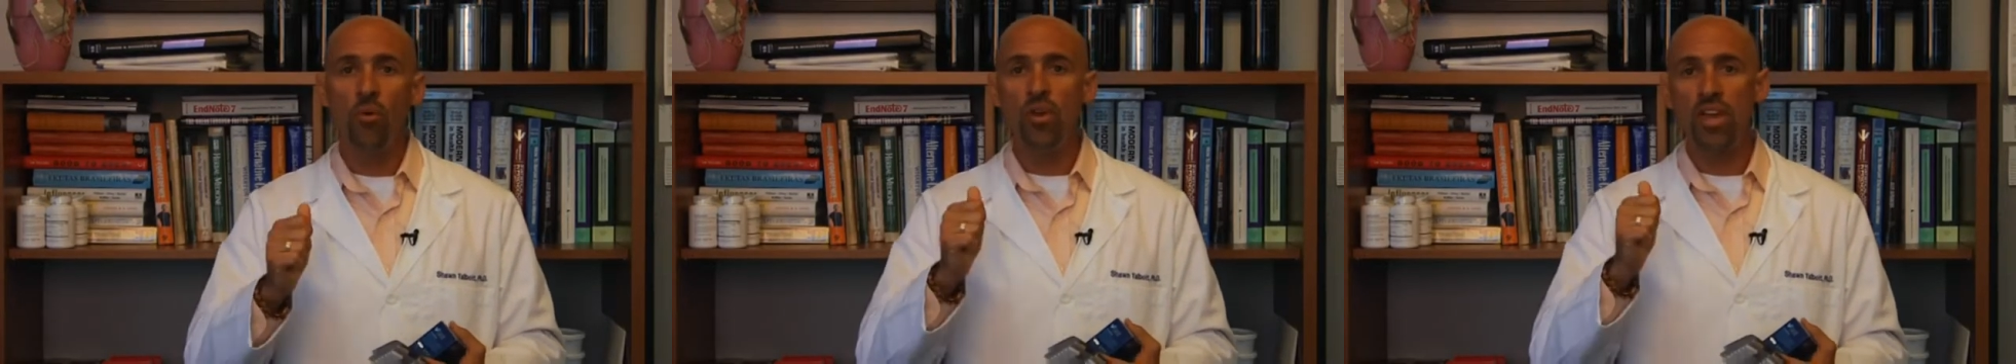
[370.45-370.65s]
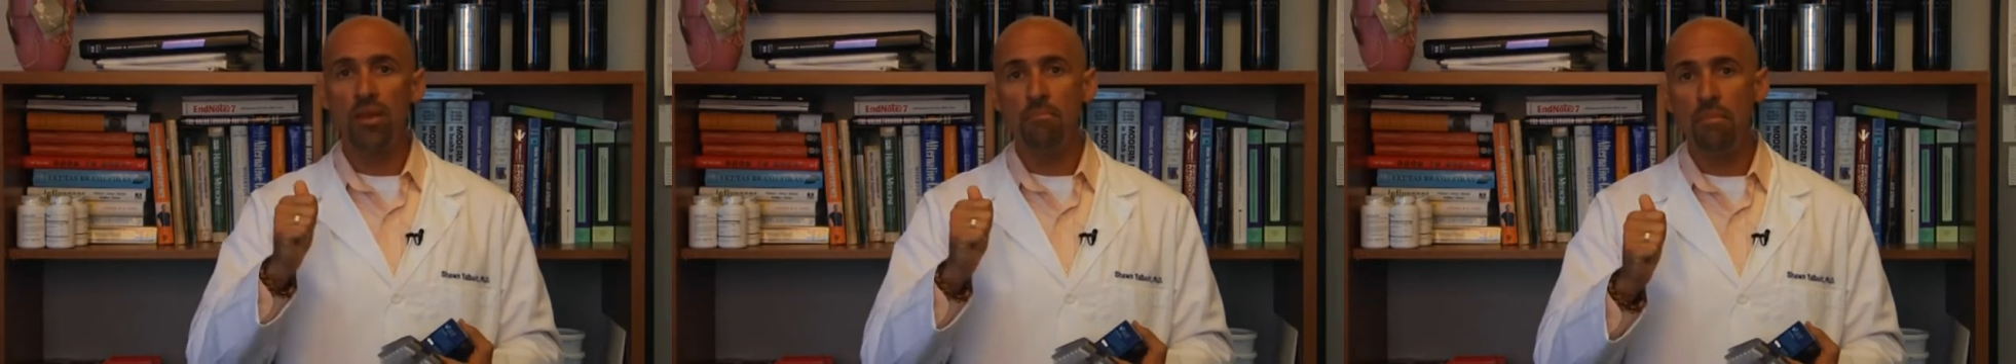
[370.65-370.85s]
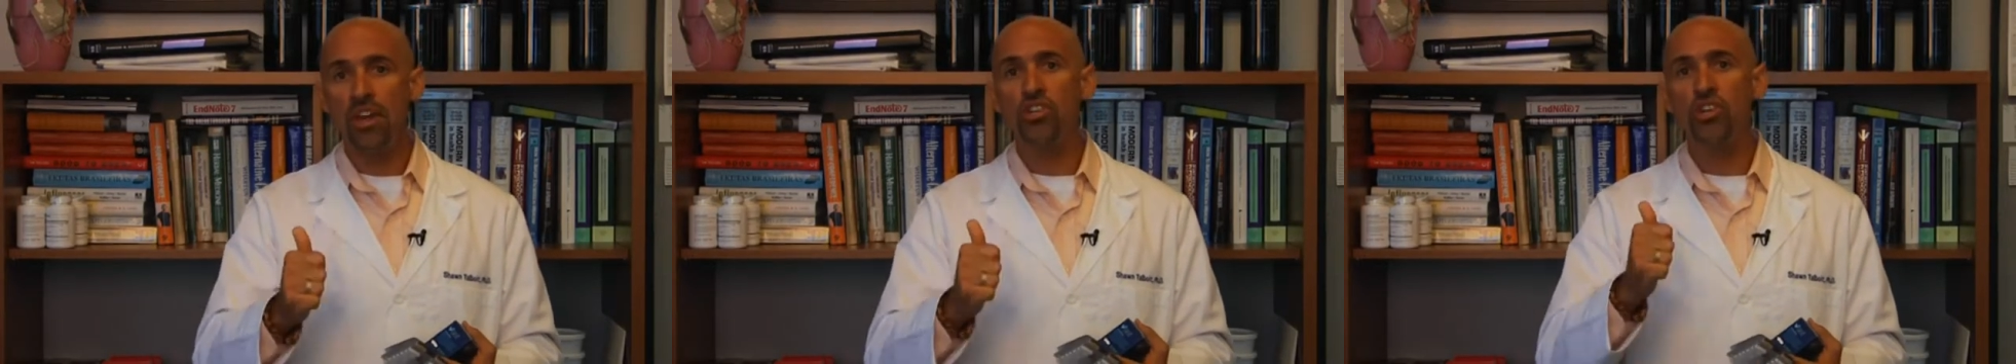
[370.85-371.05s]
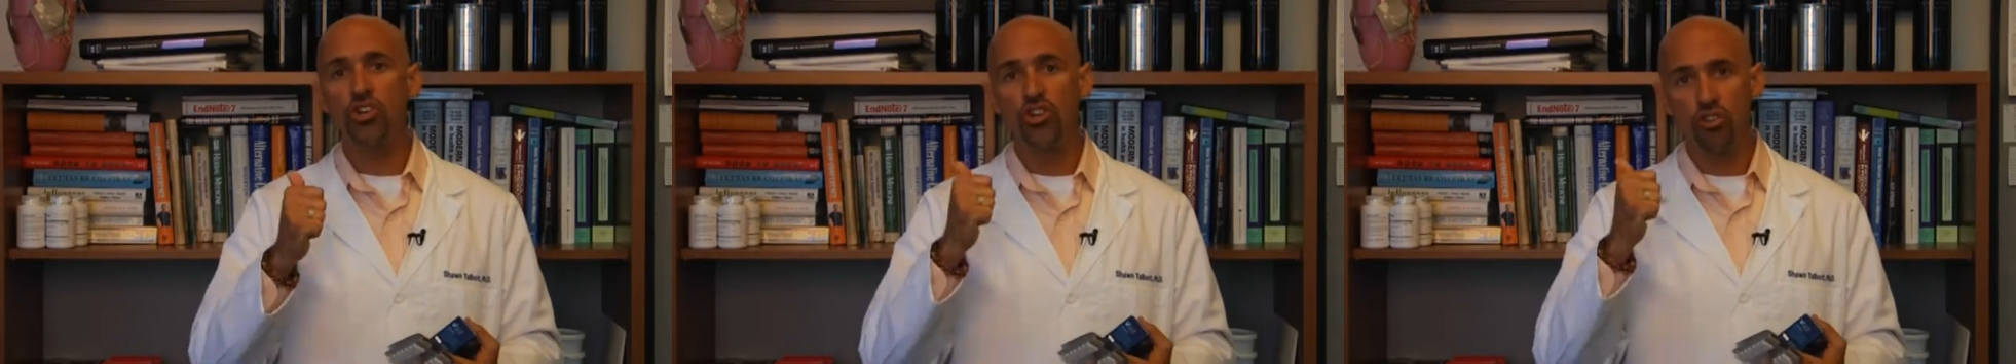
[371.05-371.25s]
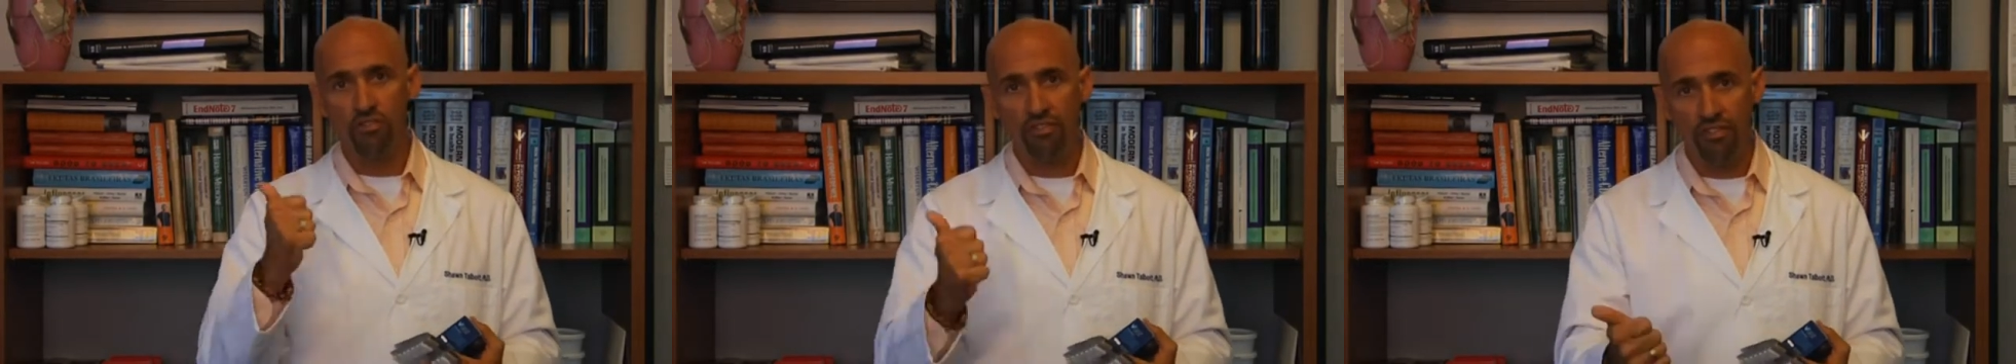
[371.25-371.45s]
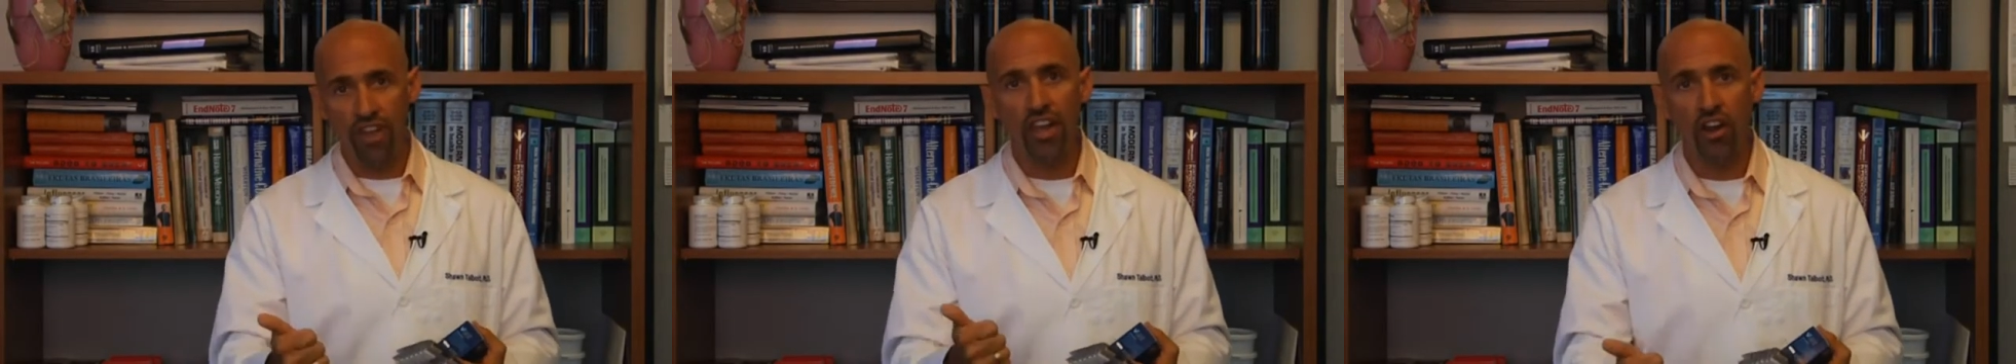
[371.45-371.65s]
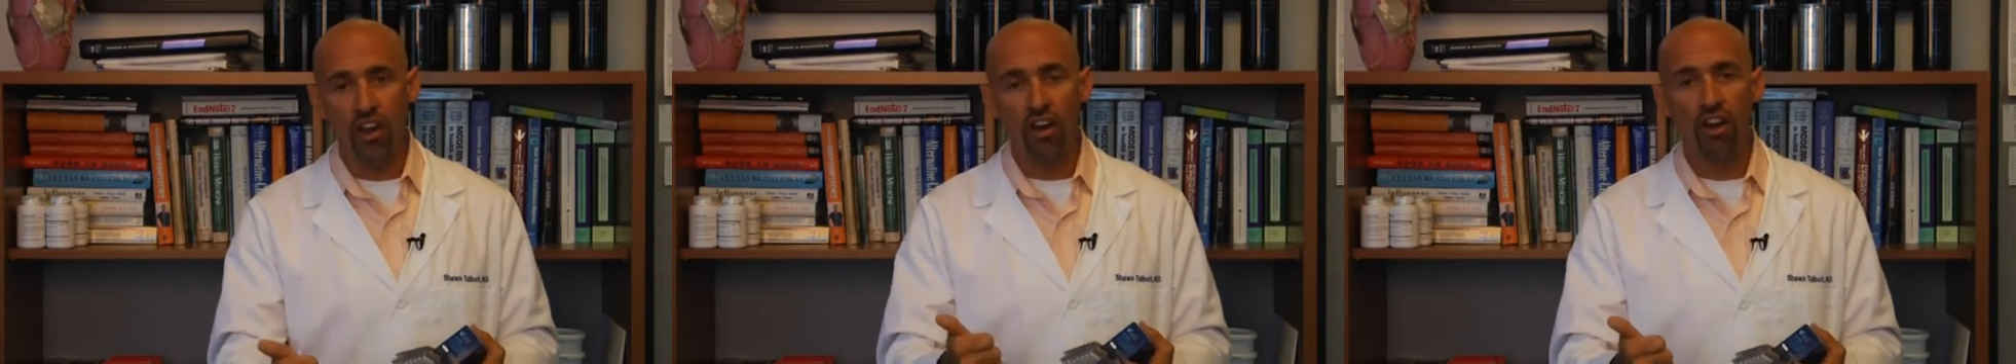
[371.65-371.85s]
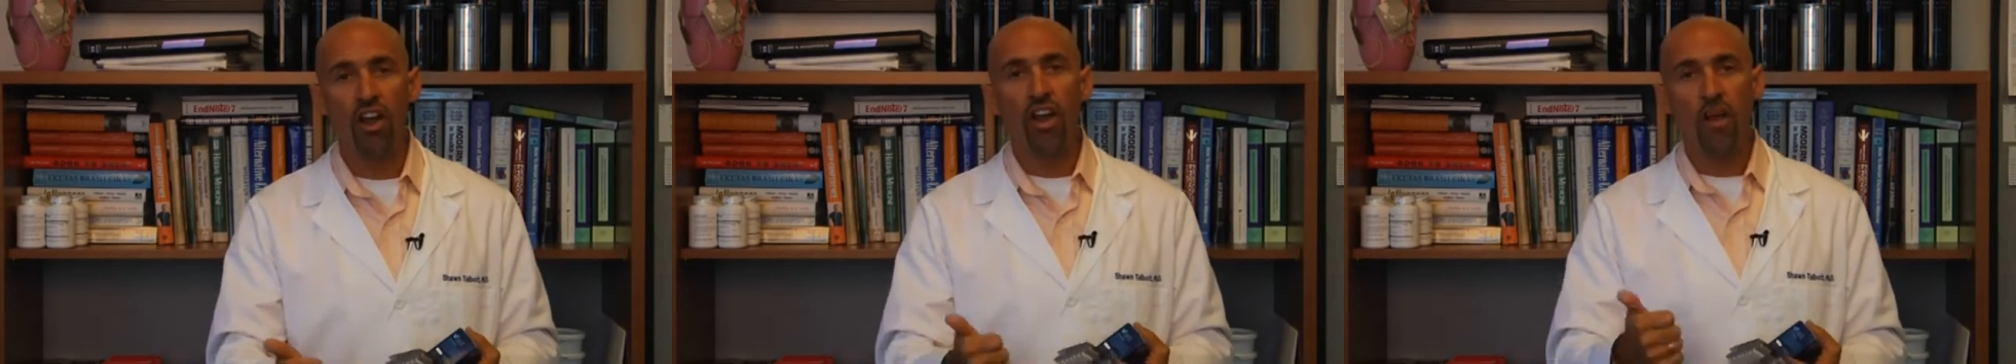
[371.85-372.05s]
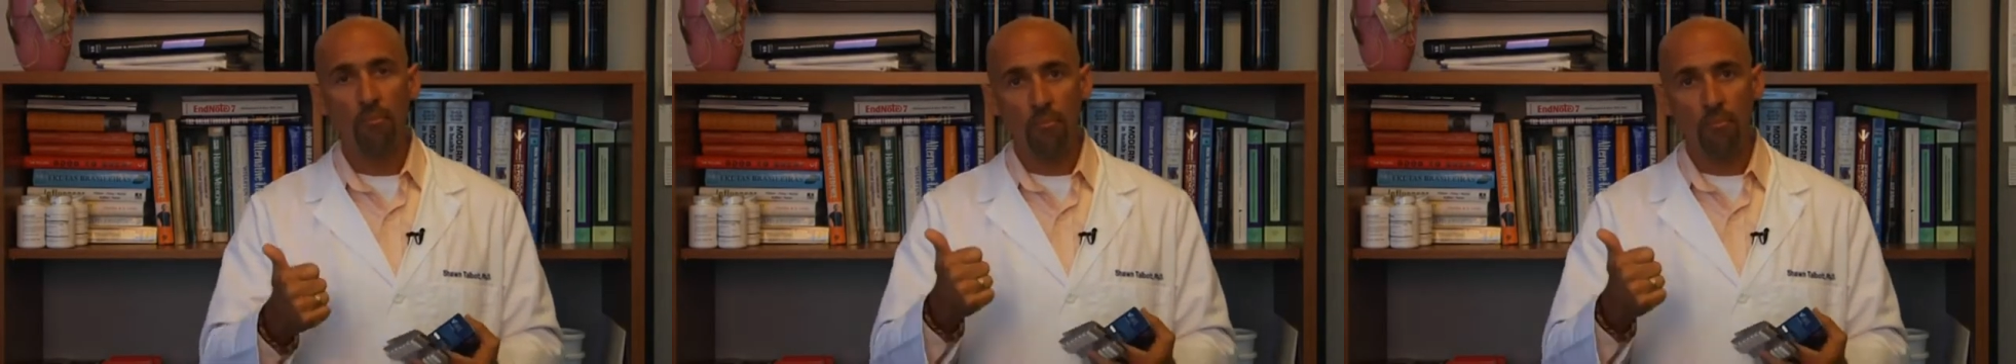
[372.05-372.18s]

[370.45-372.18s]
We can measure your vigor